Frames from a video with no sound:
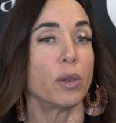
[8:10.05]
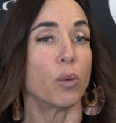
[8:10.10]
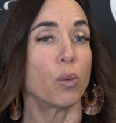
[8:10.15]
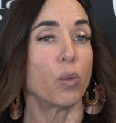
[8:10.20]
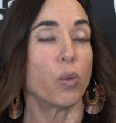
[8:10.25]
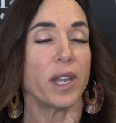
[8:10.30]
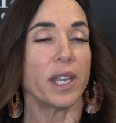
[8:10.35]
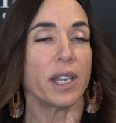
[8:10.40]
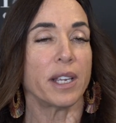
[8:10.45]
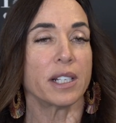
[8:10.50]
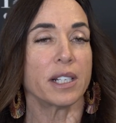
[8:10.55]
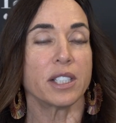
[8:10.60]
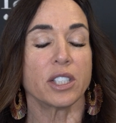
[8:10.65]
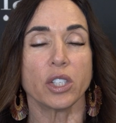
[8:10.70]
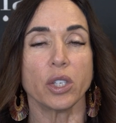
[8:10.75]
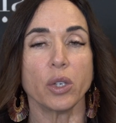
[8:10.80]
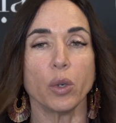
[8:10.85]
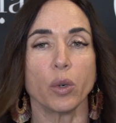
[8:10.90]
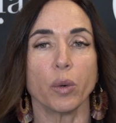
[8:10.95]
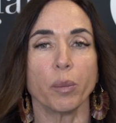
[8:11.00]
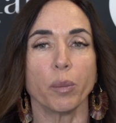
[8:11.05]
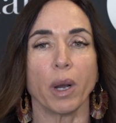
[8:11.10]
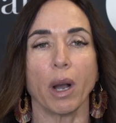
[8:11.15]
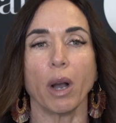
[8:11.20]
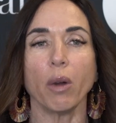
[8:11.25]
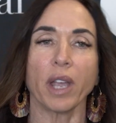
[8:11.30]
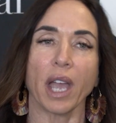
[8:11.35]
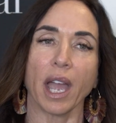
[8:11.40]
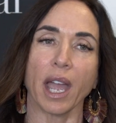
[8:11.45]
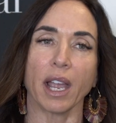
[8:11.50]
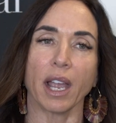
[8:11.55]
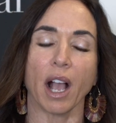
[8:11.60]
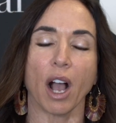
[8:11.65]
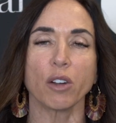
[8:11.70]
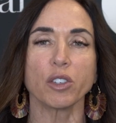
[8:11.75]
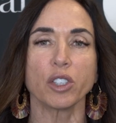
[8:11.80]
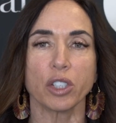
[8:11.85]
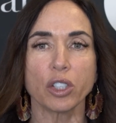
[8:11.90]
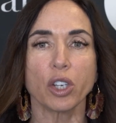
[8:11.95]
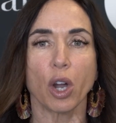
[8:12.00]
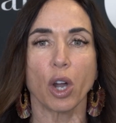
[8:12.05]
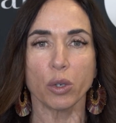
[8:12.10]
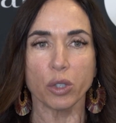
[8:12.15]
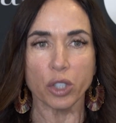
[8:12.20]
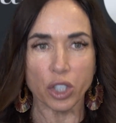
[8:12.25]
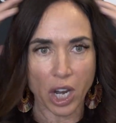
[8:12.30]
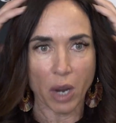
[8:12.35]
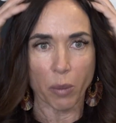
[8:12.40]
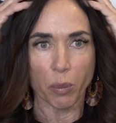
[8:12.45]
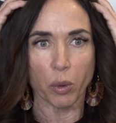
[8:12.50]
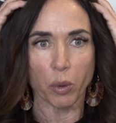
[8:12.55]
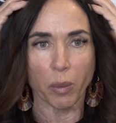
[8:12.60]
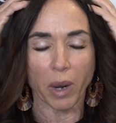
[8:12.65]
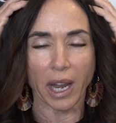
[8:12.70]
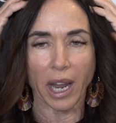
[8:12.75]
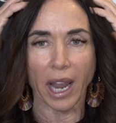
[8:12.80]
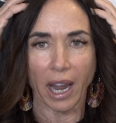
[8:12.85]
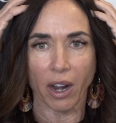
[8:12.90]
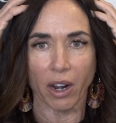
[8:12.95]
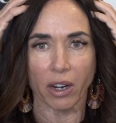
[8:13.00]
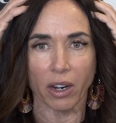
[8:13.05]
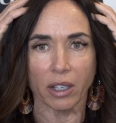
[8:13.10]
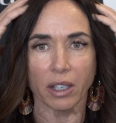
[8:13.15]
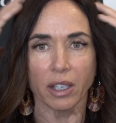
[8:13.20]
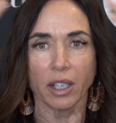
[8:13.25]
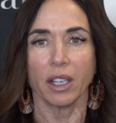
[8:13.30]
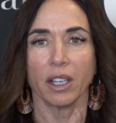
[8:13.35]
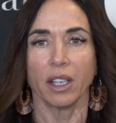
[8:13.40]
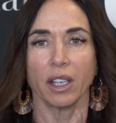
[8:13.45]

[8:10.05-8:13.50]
we assume, okay, I'll just go shampoo my hair